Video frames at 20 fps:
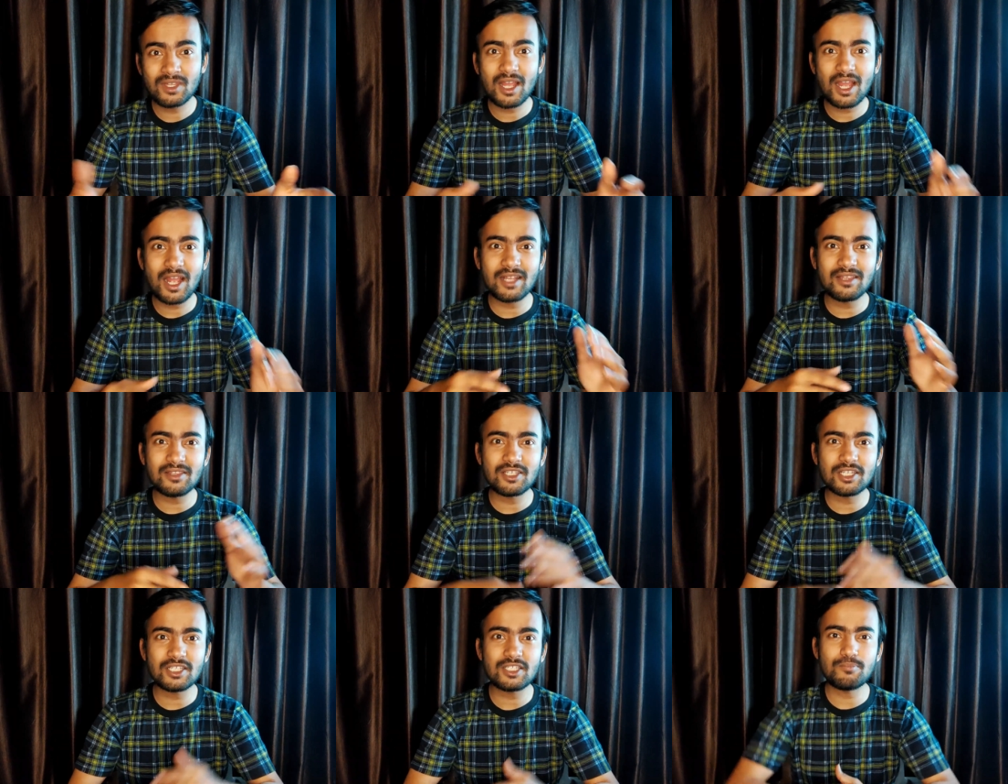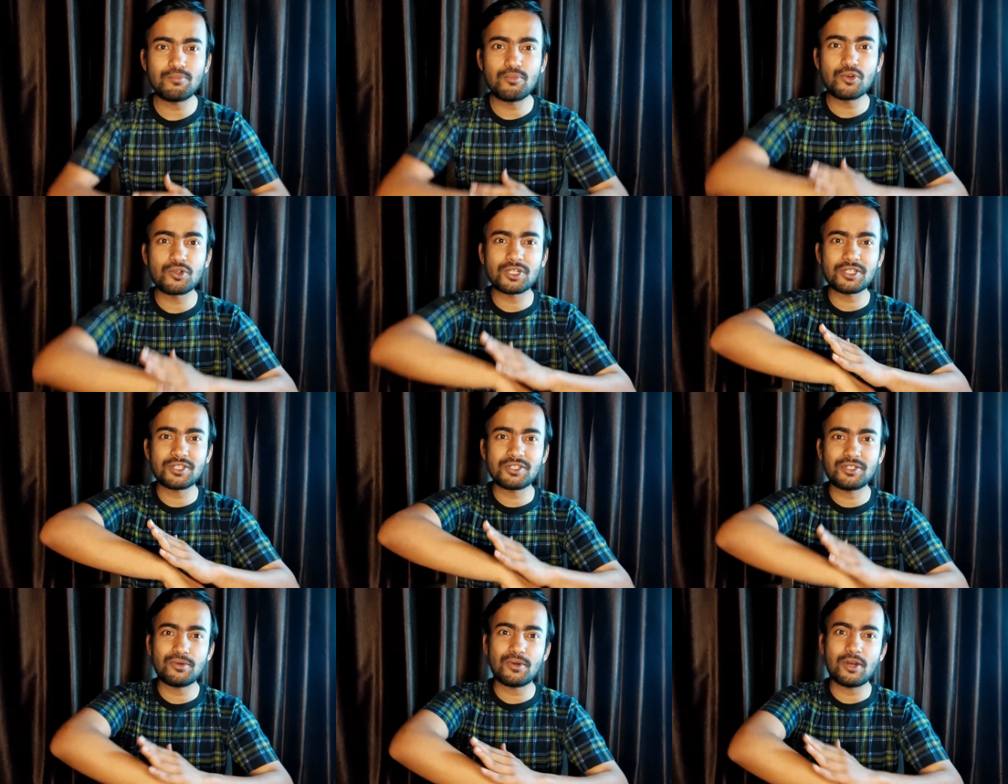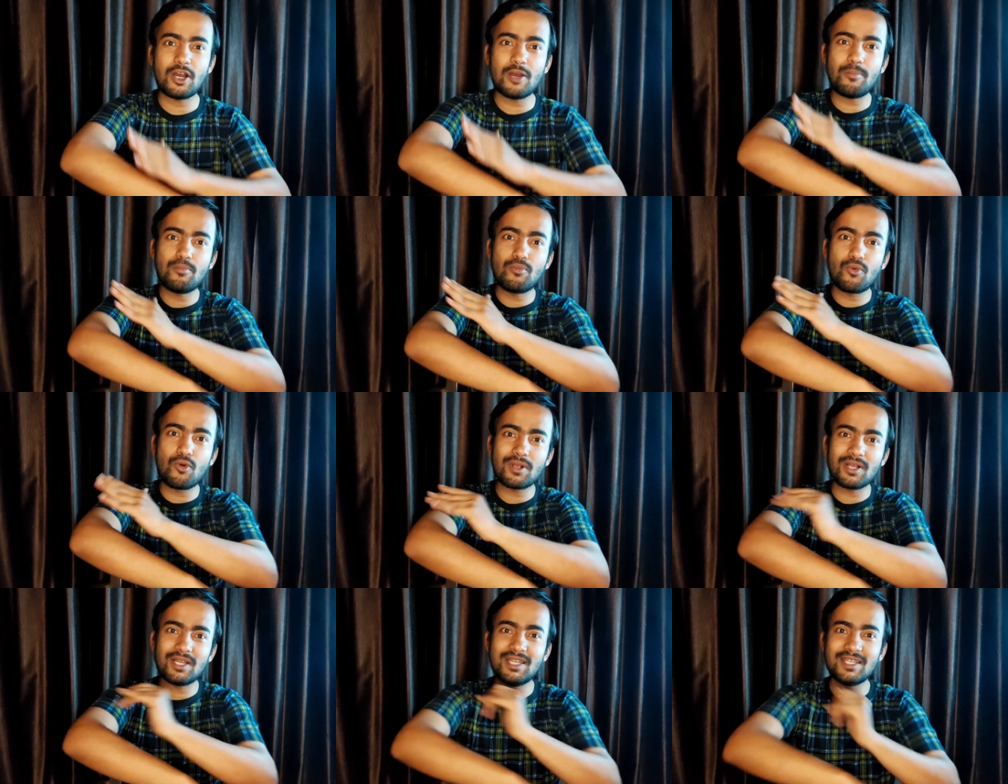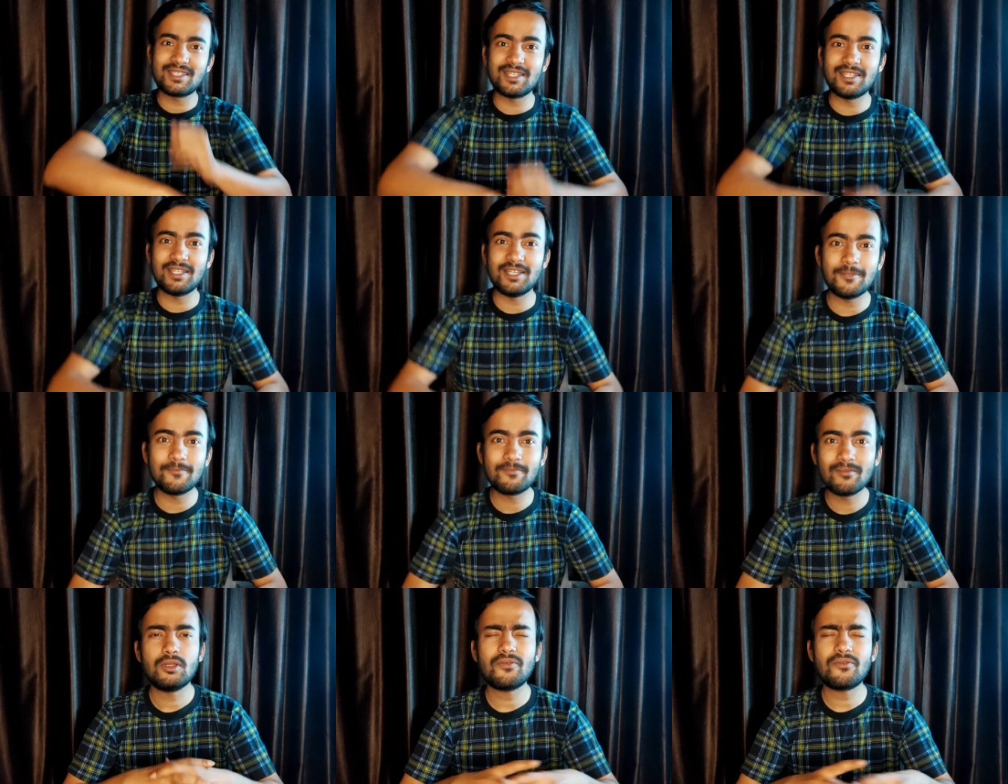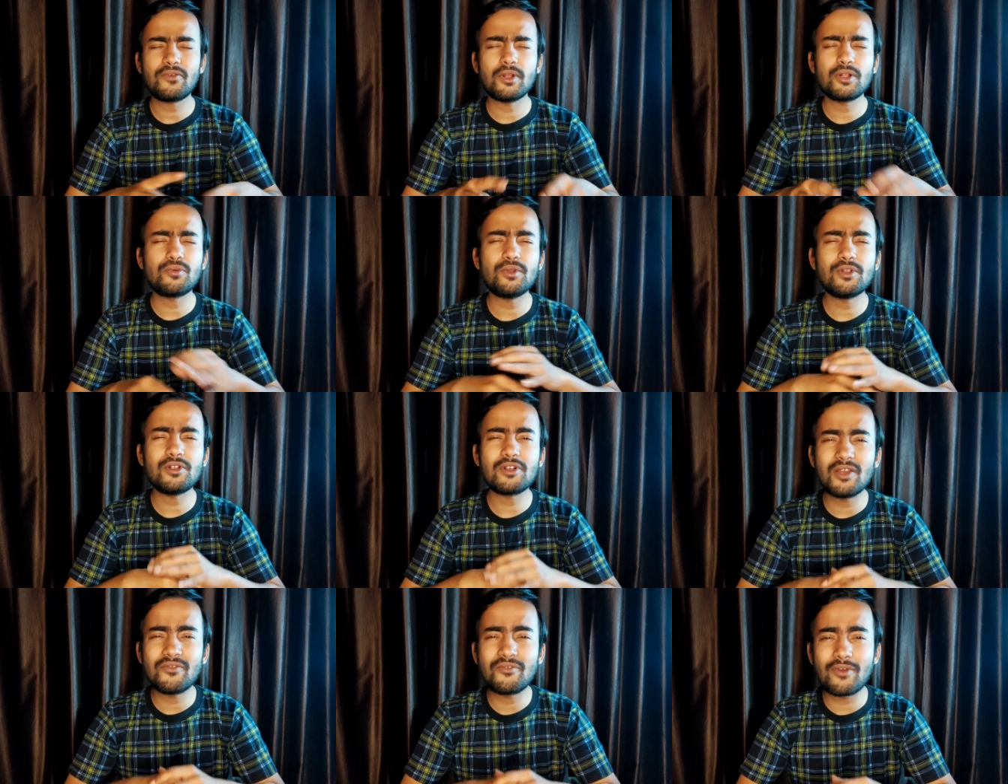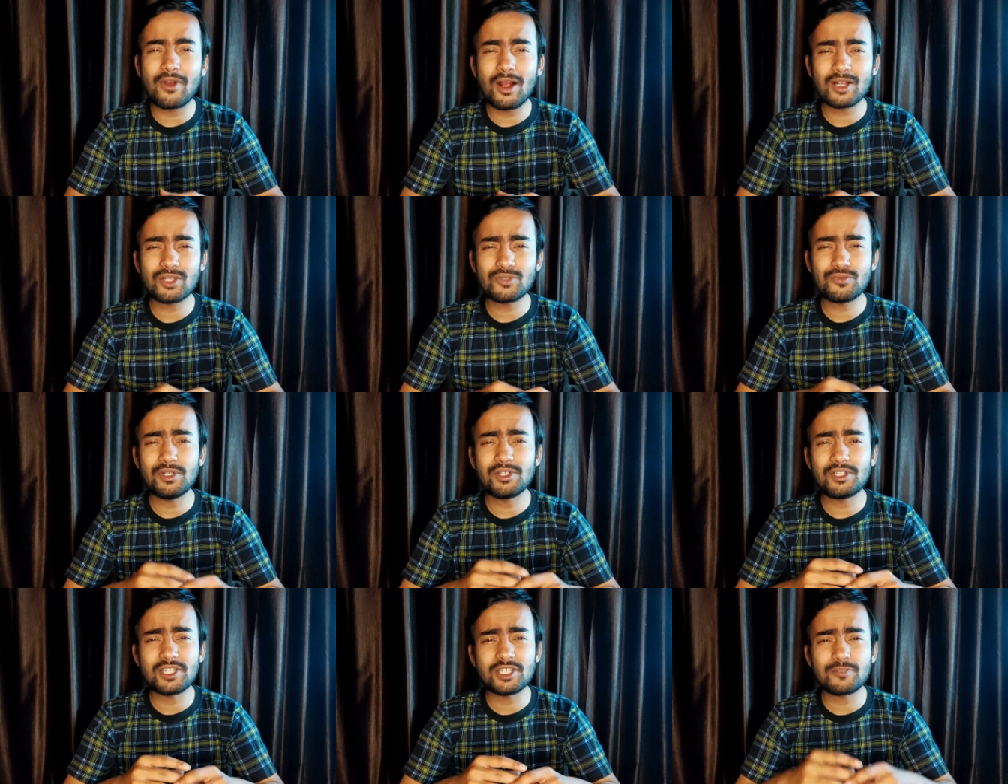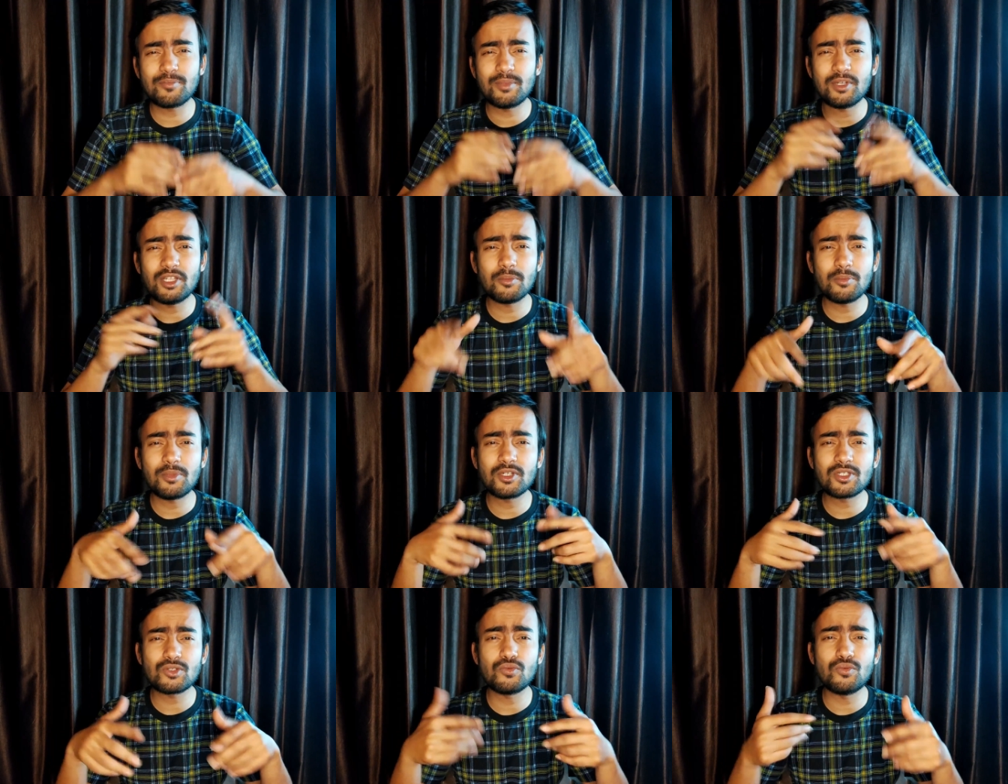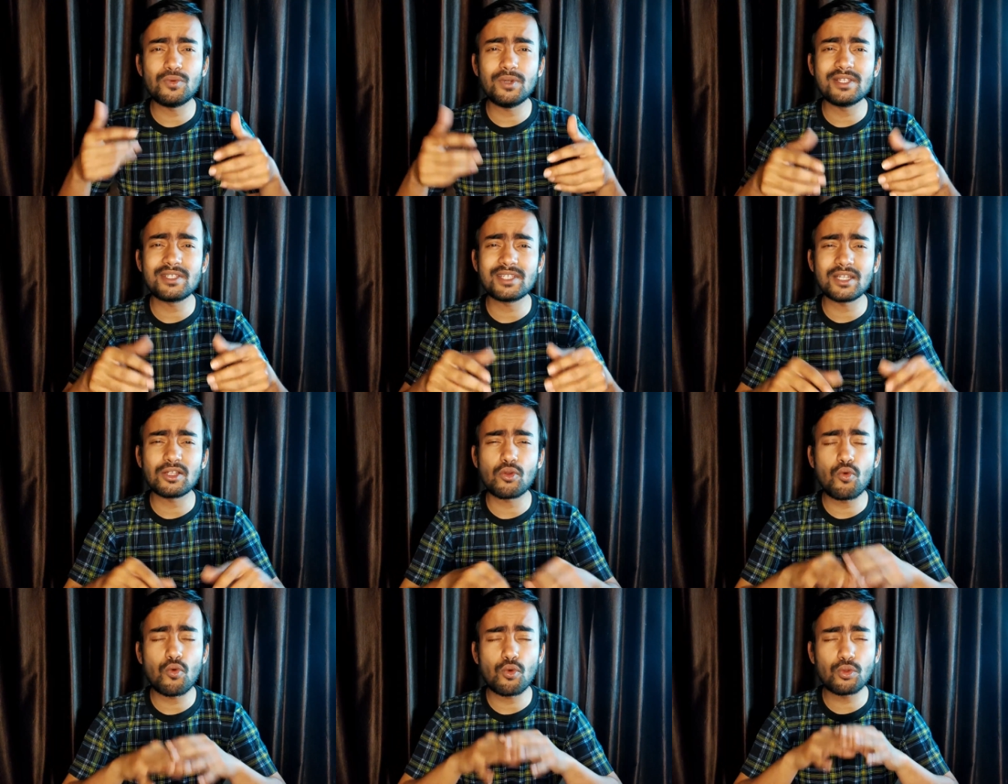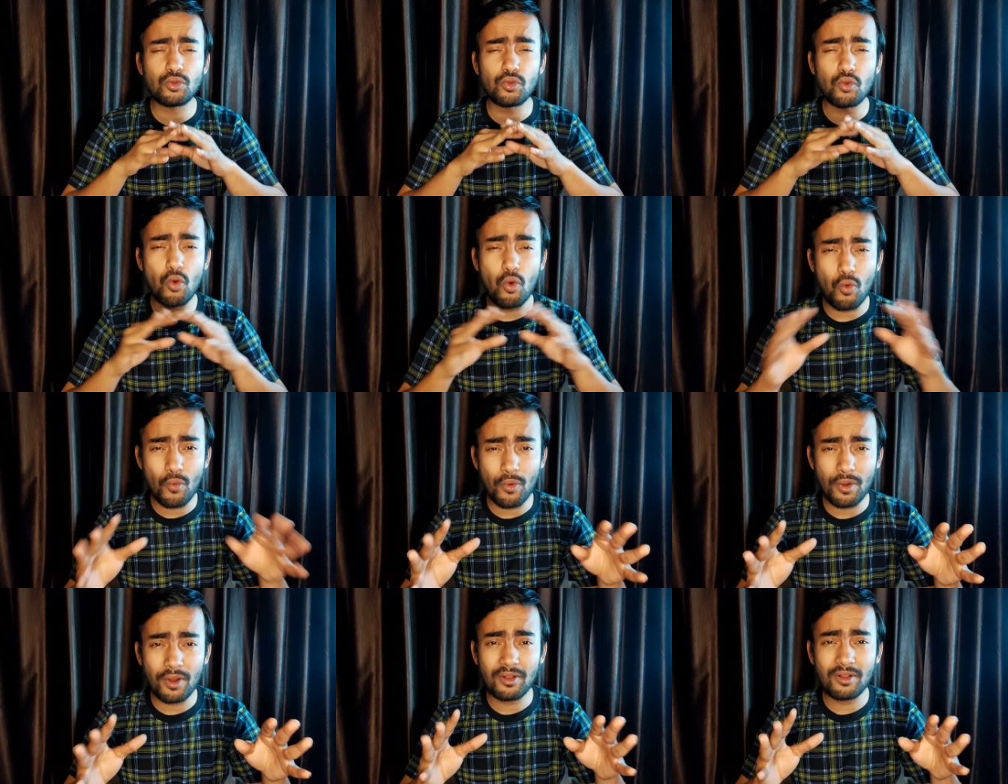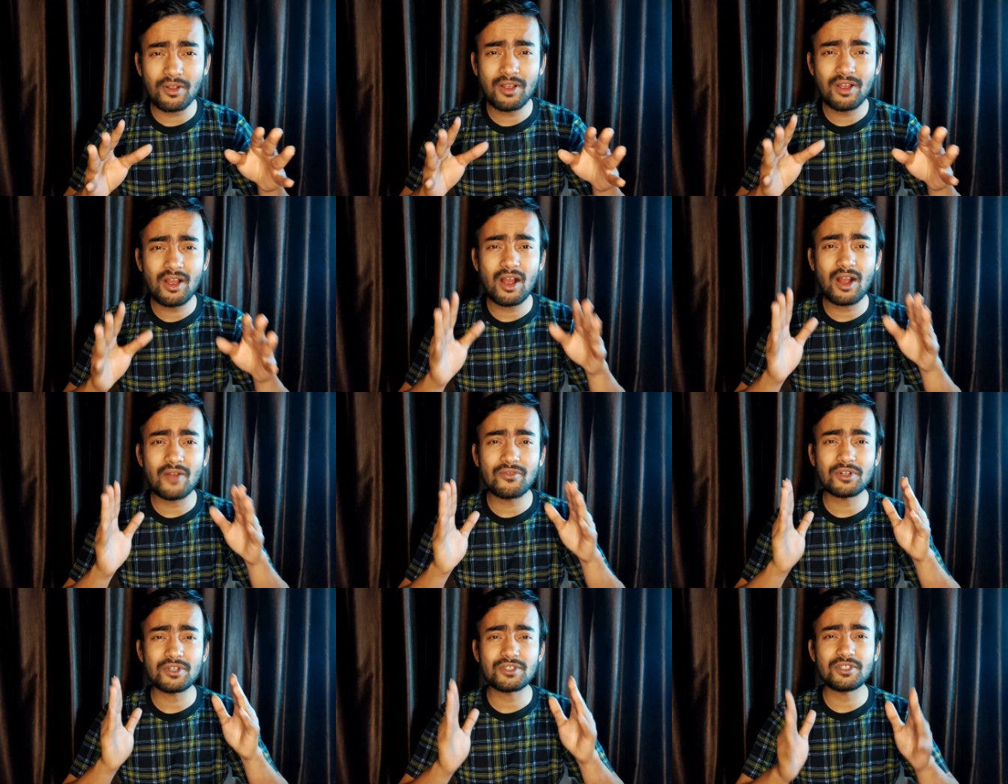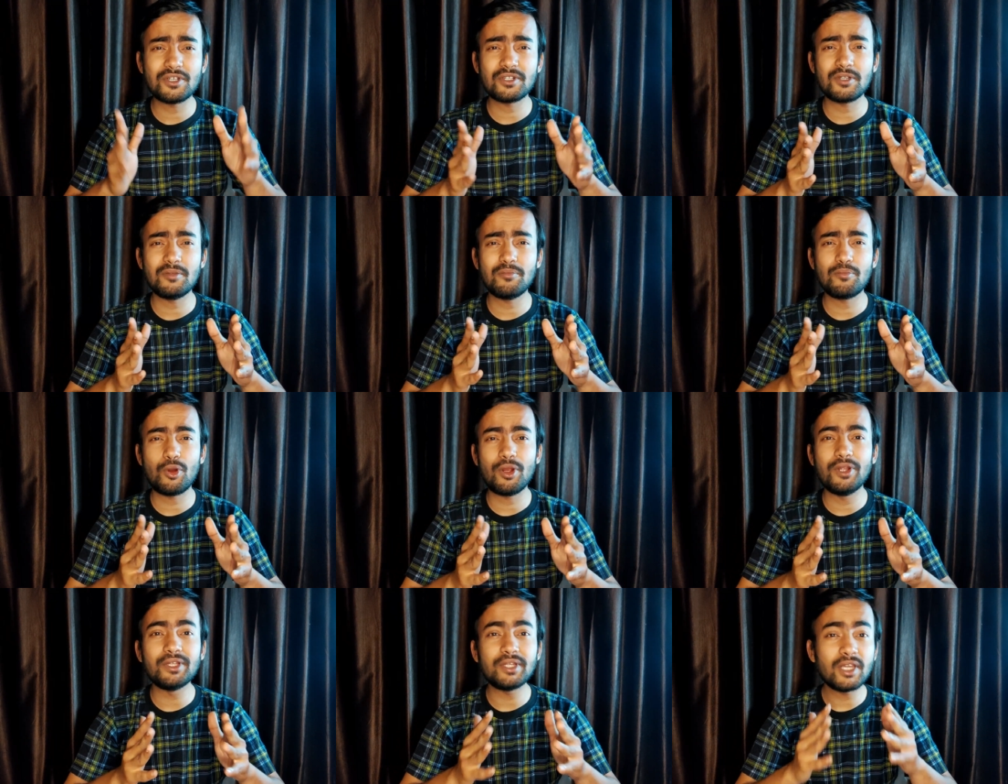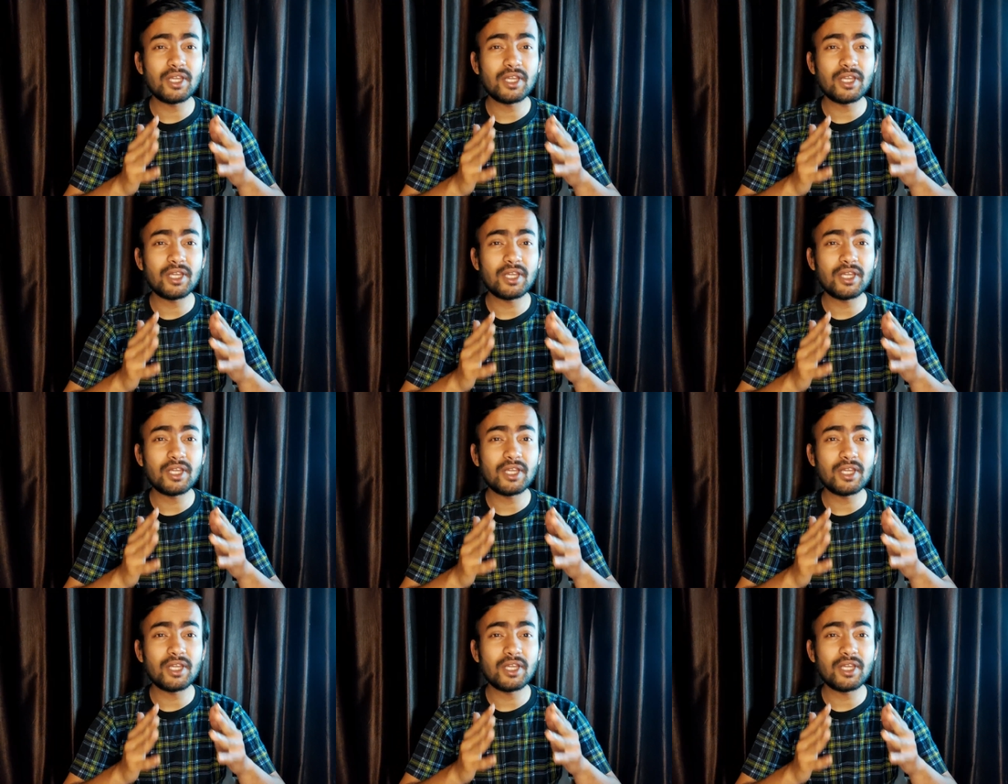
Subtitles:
and thus pushes you up more easily. The front wheel drive cars will just spin up its wheels and go nowhere after a certain point,